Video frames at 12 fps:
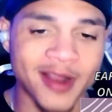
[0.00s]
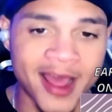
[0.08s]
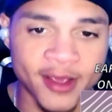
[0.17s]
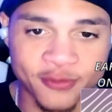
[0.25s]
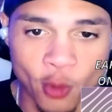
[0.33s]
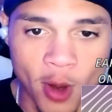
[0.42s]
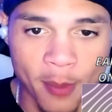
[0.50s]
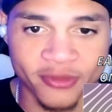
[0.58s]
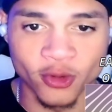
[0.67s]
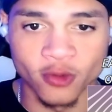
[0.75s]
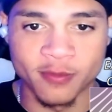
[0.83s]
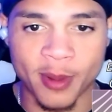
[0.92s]
last four
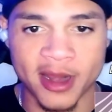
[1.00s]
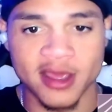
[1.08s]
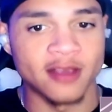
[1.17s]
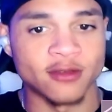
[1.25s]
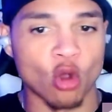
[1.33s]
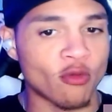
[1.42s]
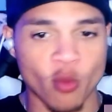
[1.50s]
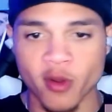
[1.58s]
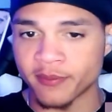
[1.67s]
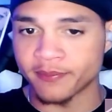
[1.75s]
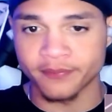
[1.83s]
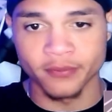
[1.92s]
episodes, buddy. It's over with.